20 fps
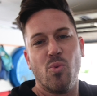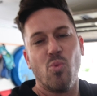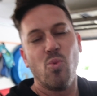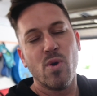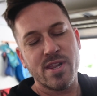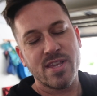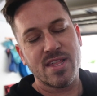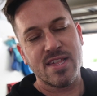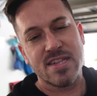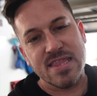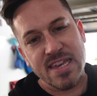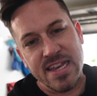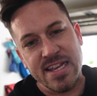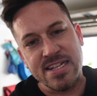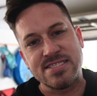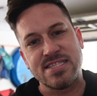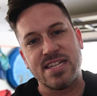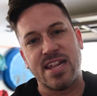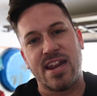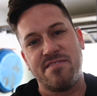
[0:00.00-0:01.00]
One of the
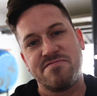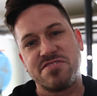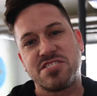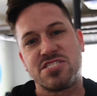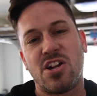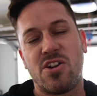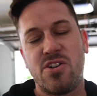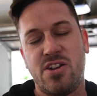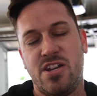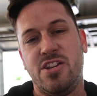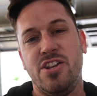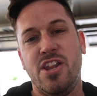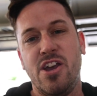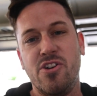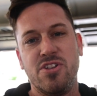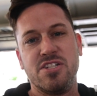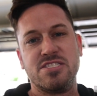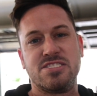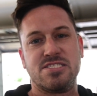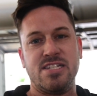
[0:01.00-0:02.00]
things that I've started
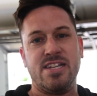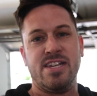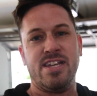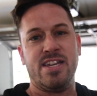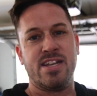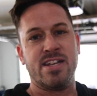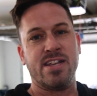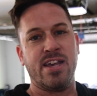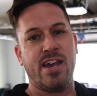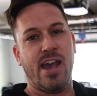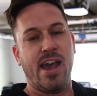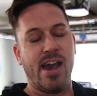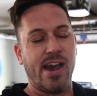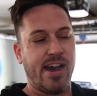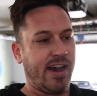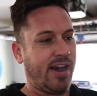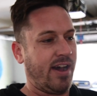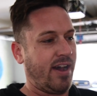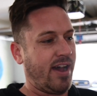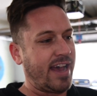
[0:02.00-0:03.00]
noticing
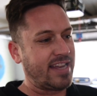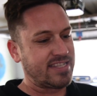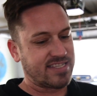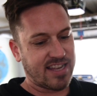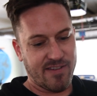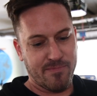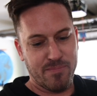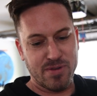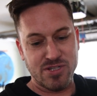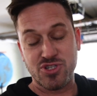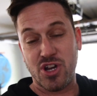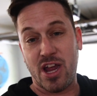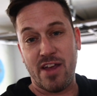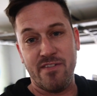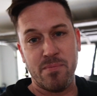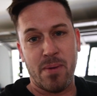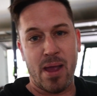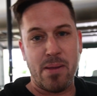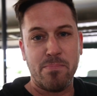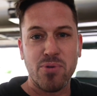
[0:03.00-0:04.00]
as I've been
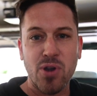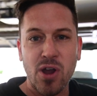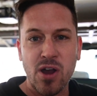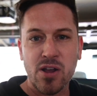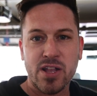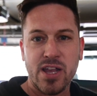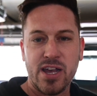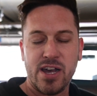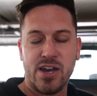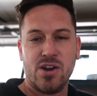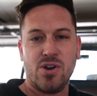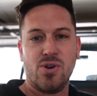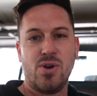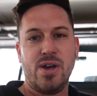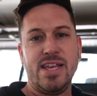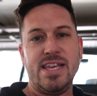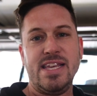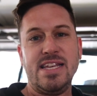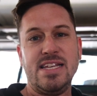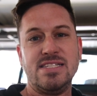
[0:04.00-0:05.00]
driving my
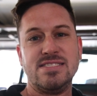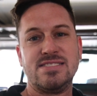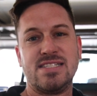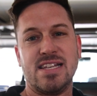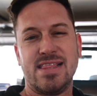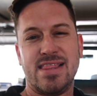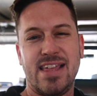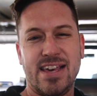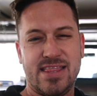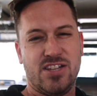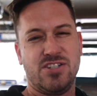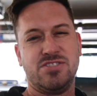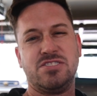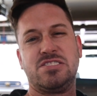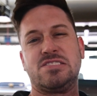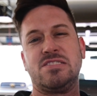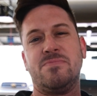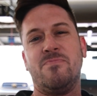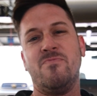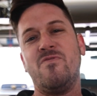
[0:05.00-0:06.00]
Bronco is that
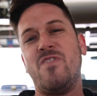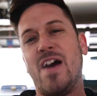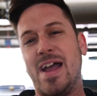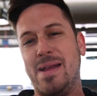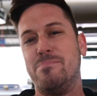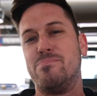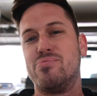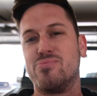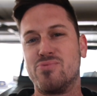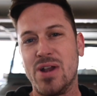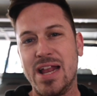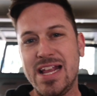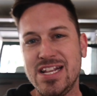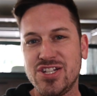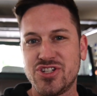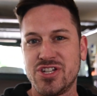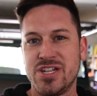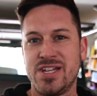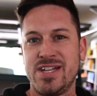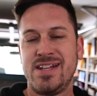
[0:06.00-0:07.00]
there's some
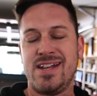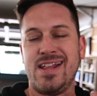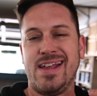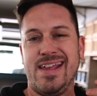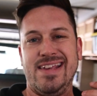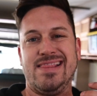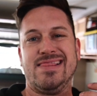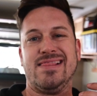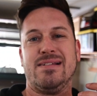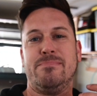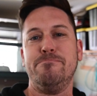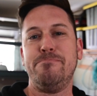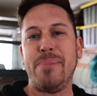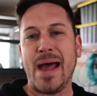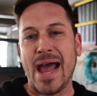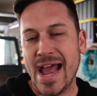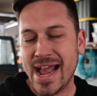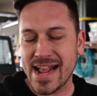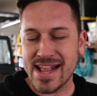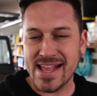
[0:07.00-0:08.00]
vibration in the
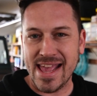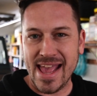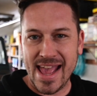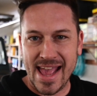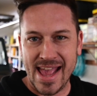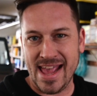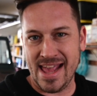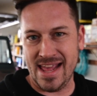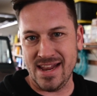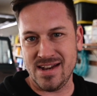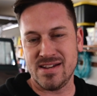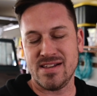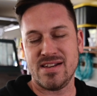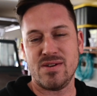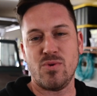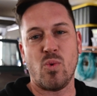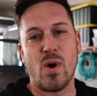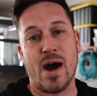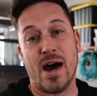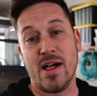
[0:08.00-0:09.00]
back end
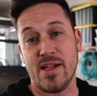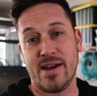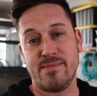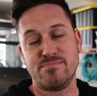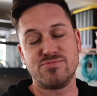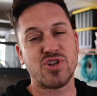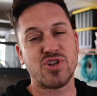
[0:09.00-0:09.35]
while I'm